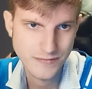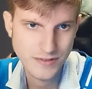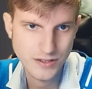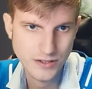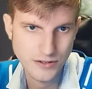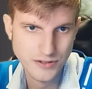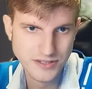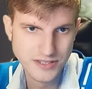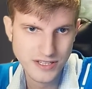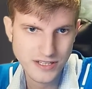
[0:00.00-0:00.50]

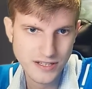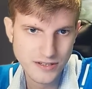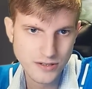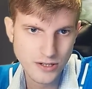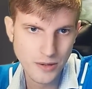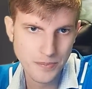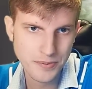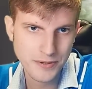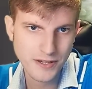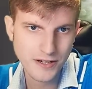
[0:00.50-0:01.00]
You see the
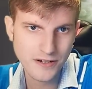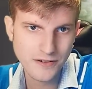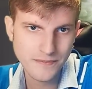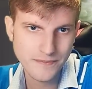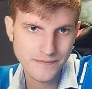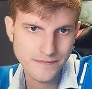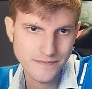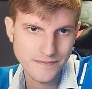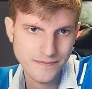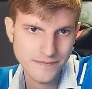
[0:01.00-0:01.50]
top here?
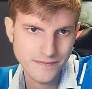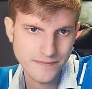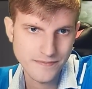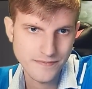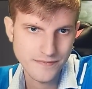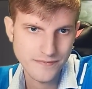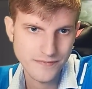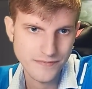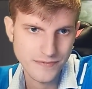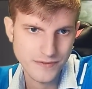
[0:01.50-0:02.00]

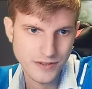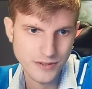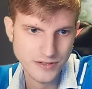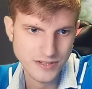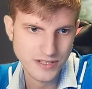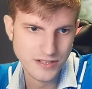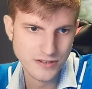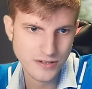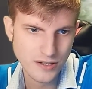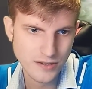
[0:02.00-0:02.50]
You see
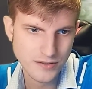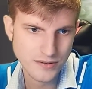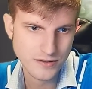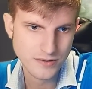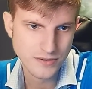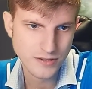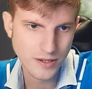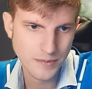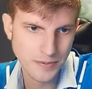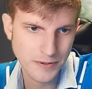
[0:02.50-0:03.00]
the
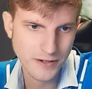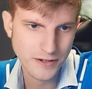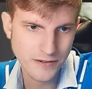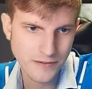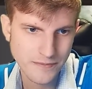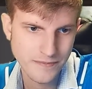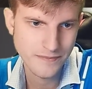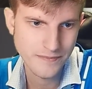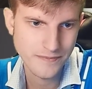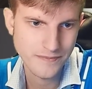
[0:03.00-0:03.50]
top here?
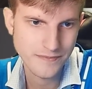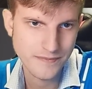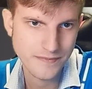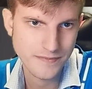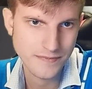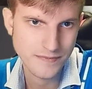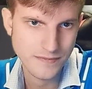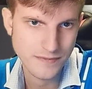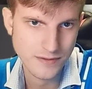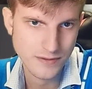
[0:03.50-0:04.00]

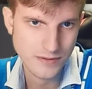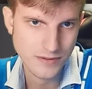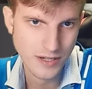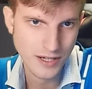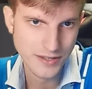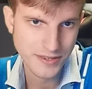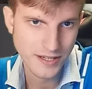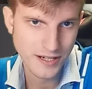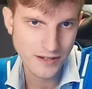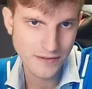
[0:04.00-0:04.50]

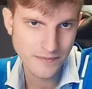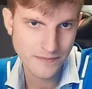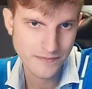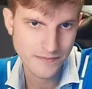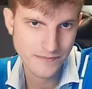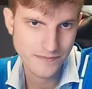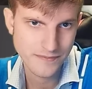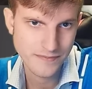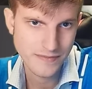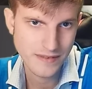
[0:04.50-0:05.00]
Right there?
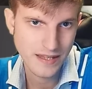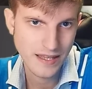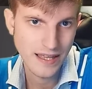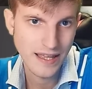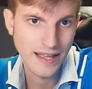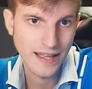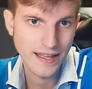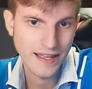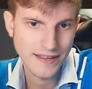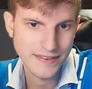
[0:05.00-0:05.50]

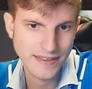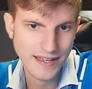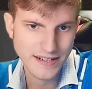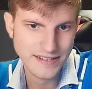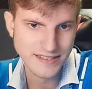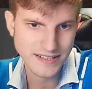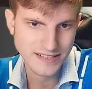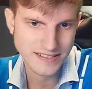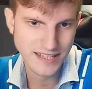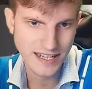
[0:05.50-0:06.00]
That is
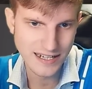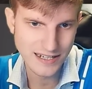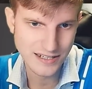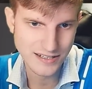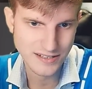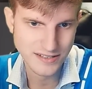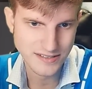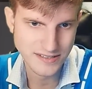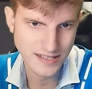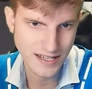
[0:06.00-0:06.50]
exactly
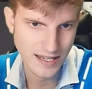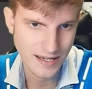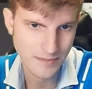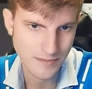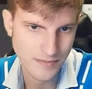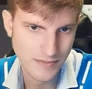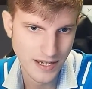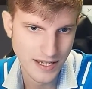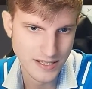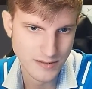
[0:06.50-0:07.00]
the
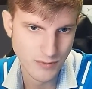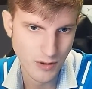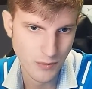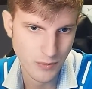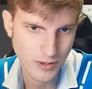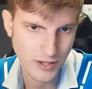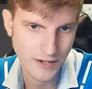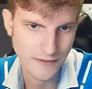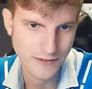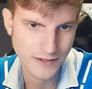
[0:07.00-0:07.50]
same as what
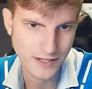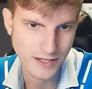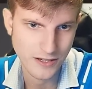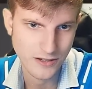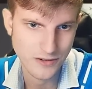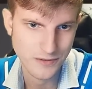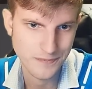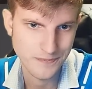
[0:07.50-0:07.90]
we have here.